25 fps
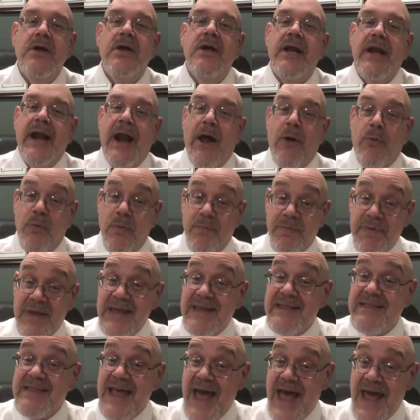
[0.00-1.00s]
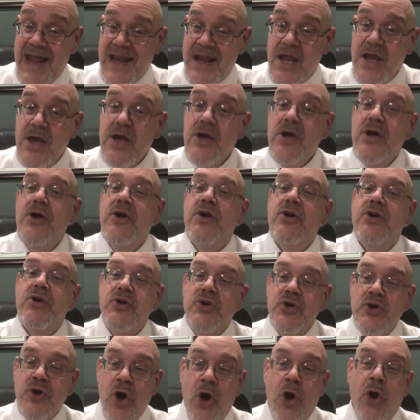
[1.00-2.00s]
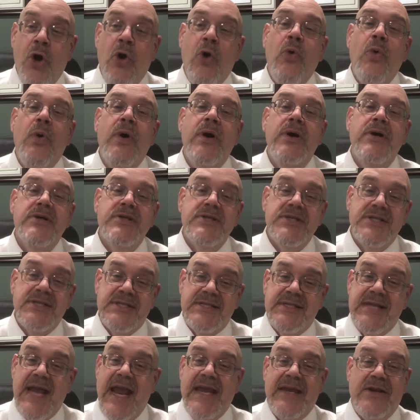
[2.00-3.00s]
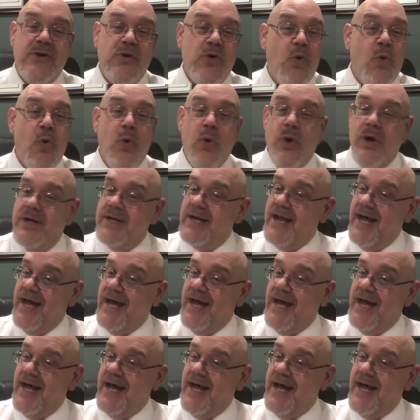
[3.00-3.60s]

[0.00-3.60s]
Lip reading: and I'll repeat that, no state court,